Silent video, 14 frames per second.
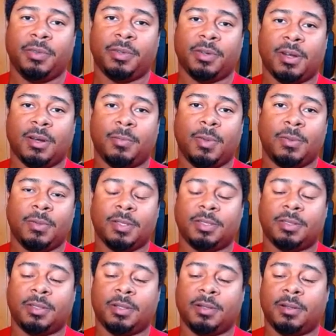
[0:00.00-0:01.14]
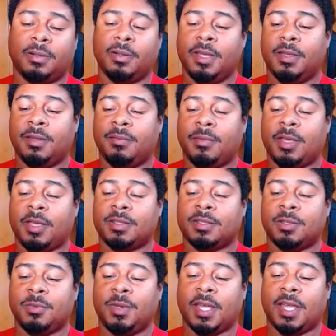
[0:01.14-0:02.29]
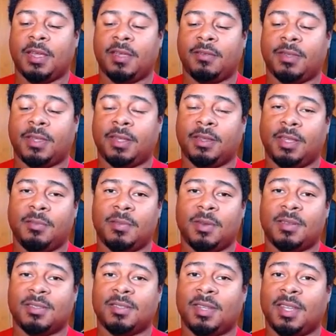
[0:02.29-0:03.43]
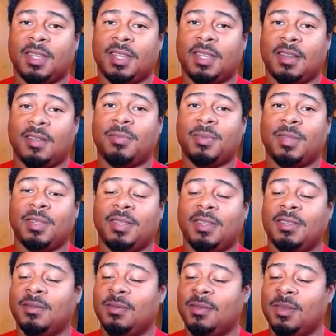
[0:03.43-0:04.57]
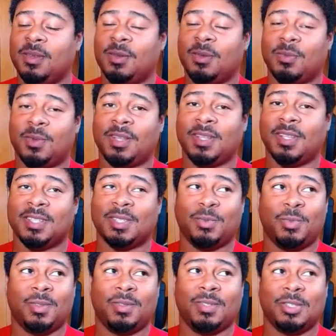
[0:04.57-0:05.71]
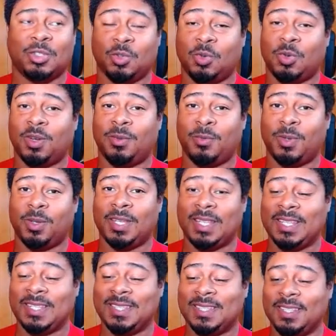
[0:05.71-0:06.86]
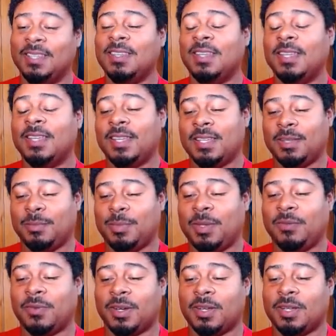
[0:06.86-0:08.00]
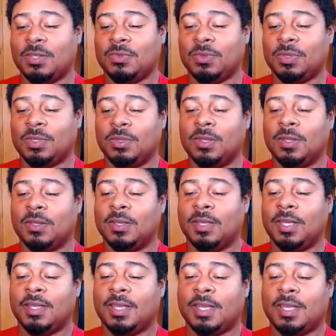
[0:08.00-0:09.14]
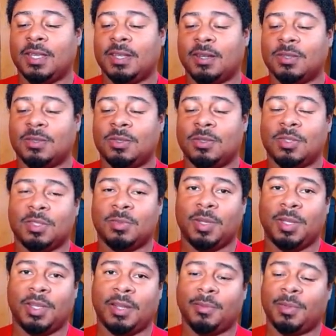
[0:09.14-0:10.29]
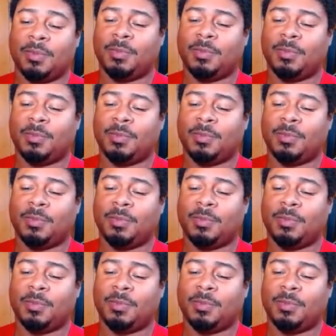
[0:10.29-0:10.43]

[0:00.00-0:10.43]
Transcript: during our opponent's turn, making so we have a Link monster that cannot be, really just destroyed real easily. It'd be very useful to you, and also to just be able,